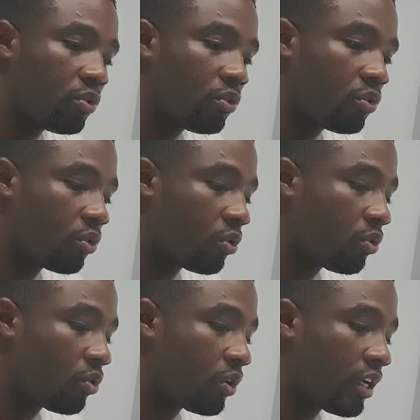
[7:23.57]

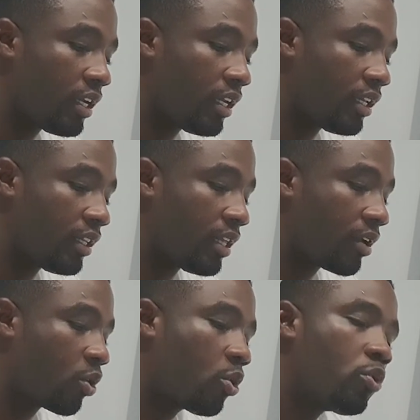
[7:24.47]
So
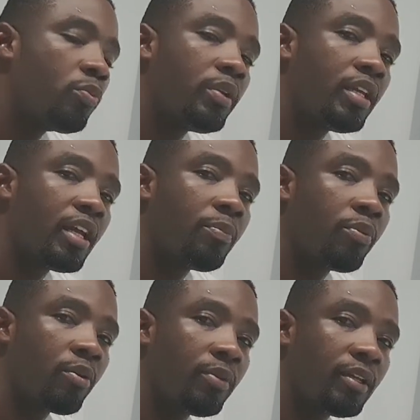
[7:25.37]
there could be a
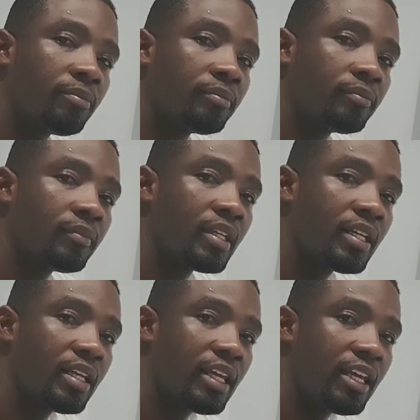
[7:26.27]
problem
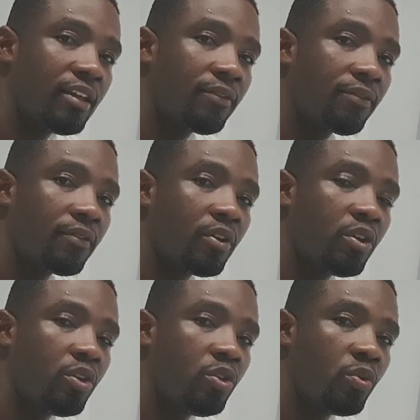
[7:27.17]
if
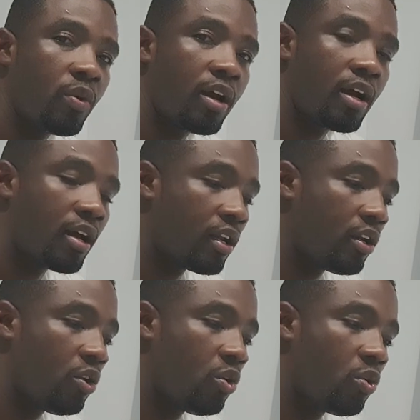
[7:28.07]
you are
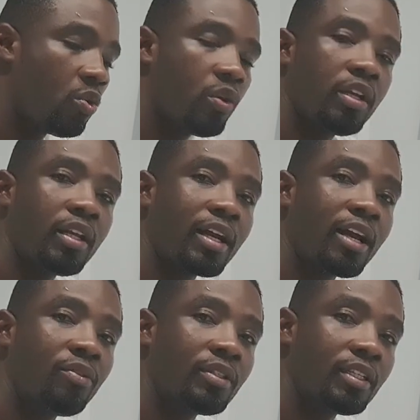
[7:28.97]
low in
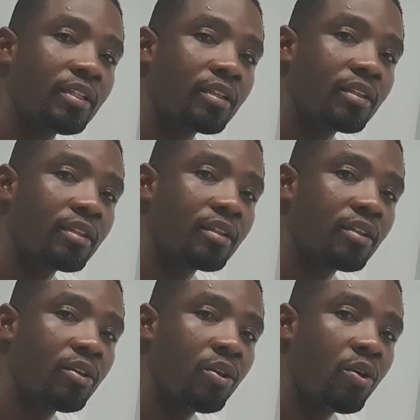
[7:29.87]
accounting,
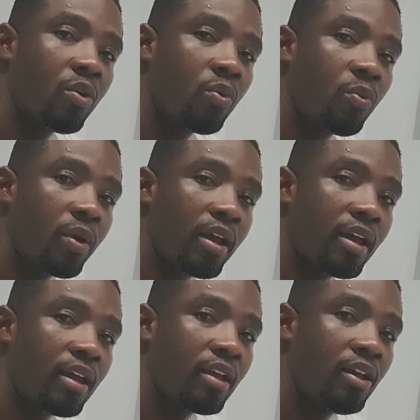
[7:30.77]

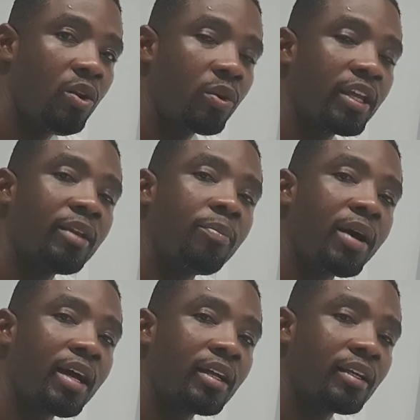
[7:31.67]
where looking
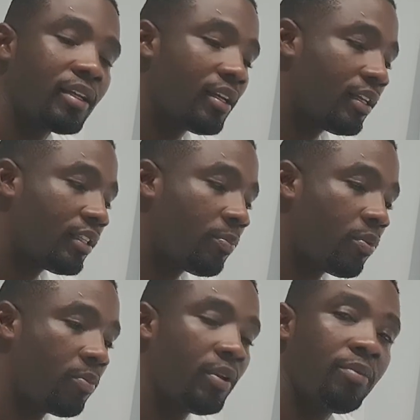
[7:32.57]
back is a
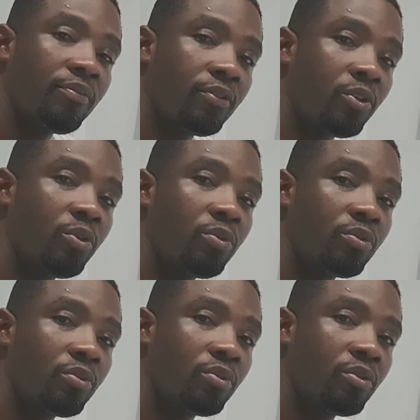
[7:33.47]
problem for you,
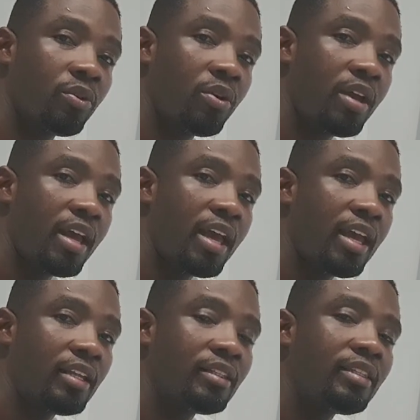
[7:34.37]

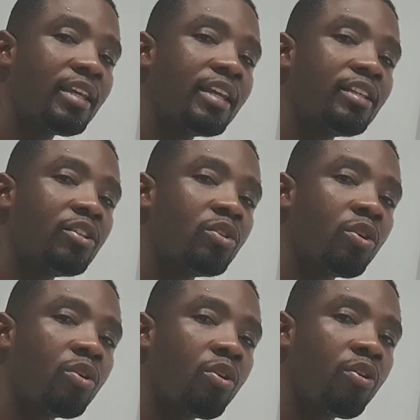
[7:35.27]
and taking
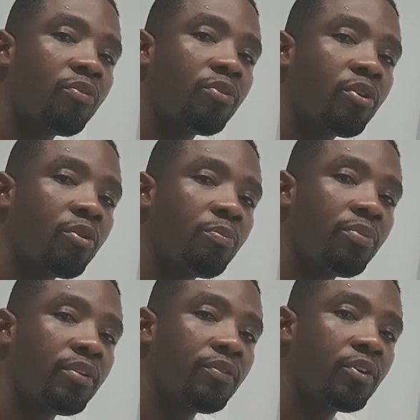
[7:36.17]
stock of your
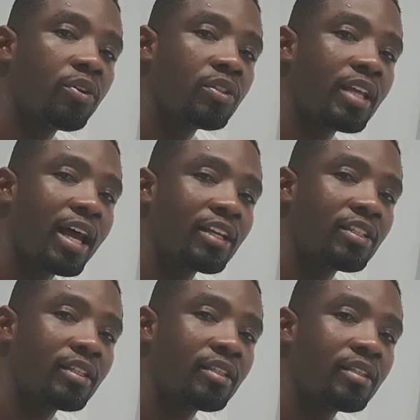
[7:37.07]
previous
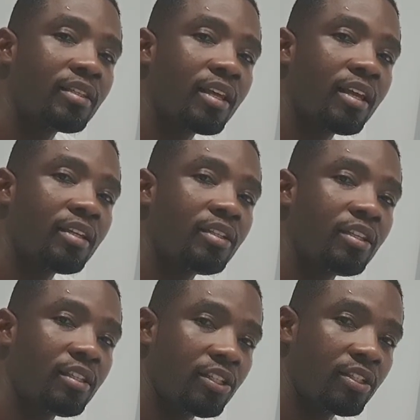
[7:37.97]
actions and
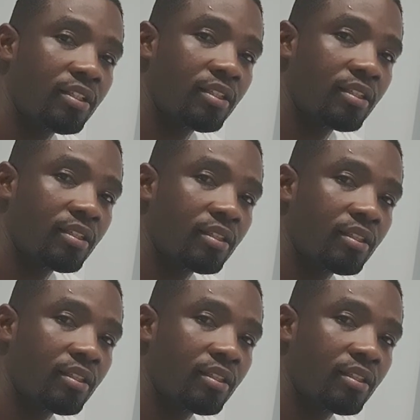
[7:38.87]
decisions